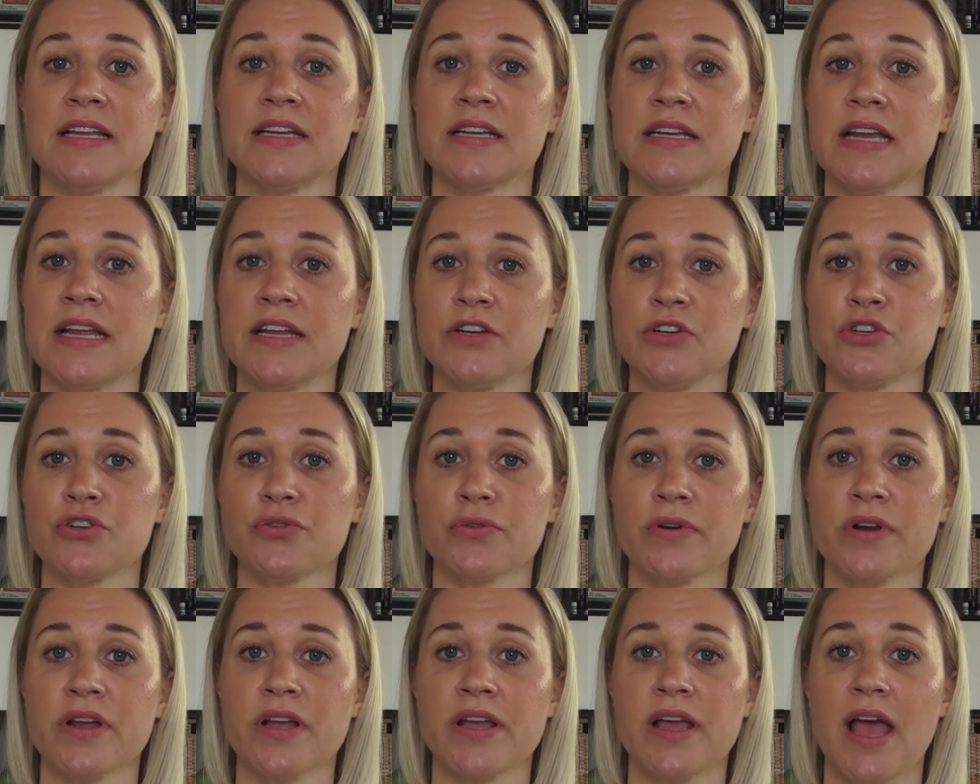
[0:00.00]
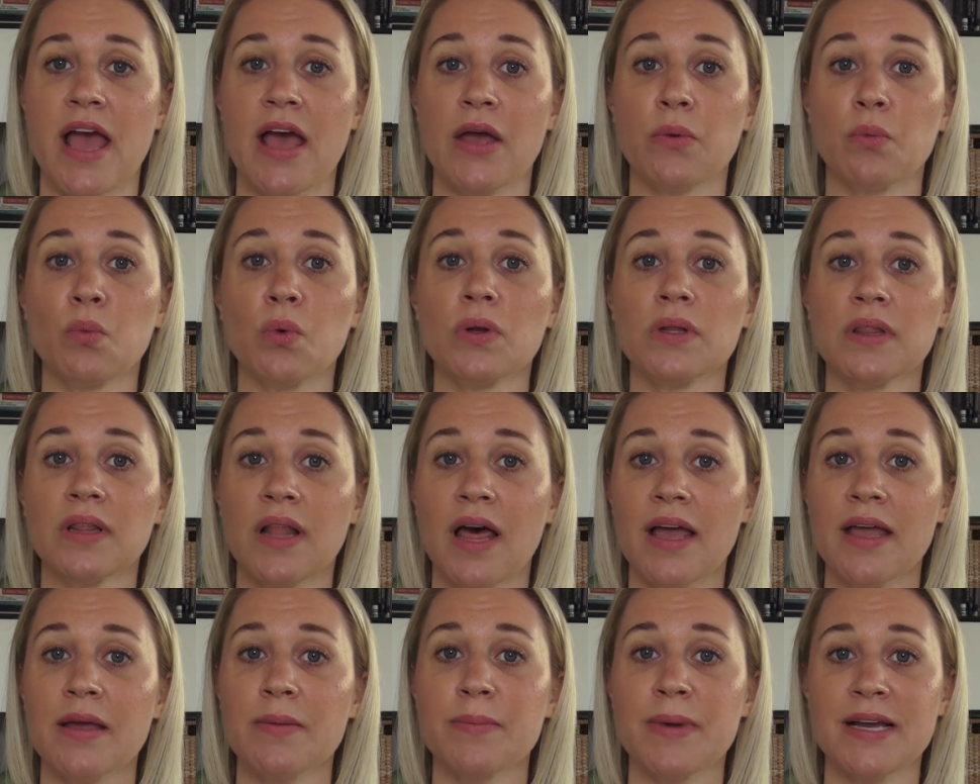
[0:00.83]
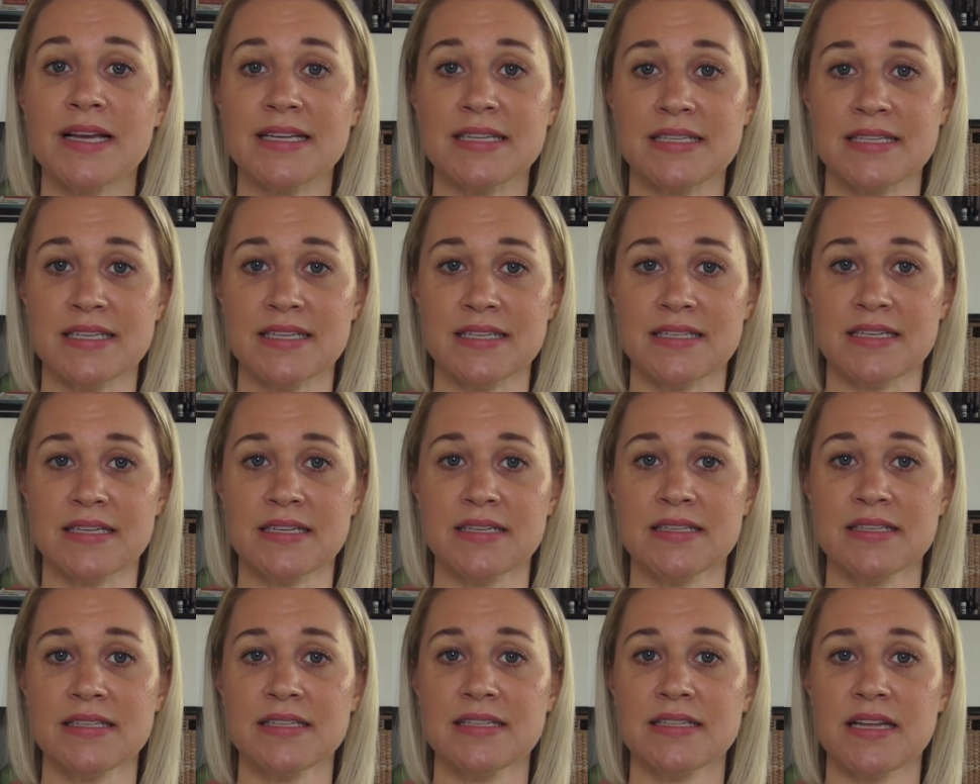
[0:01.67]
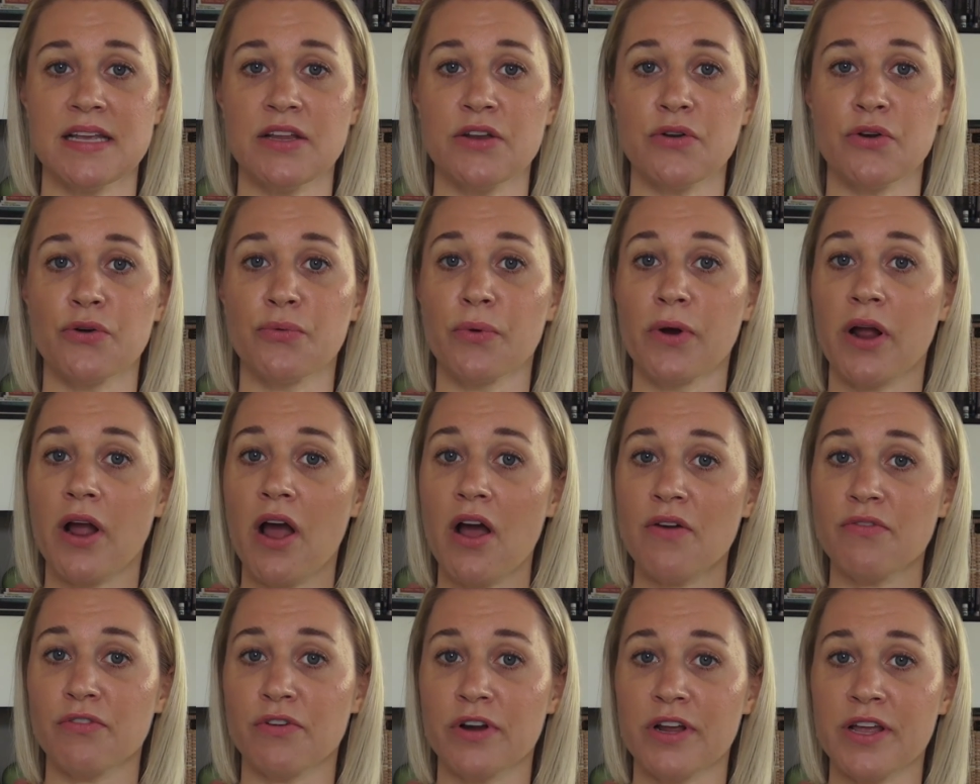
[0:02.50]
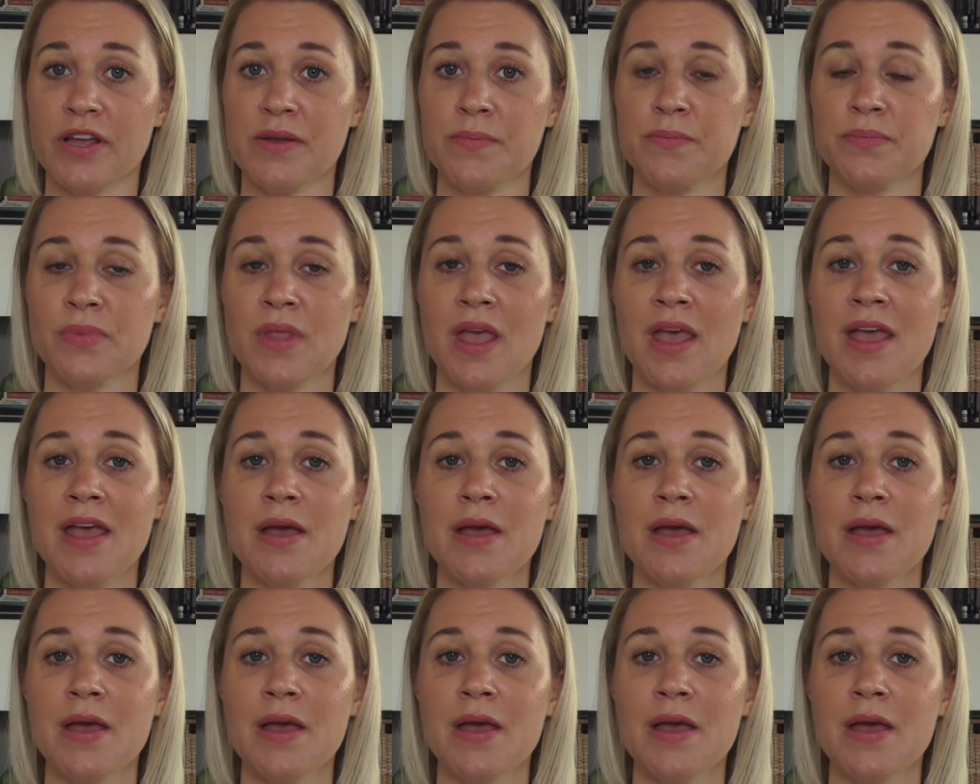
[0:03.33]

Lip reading: an injury and would like my assistance in your recovery,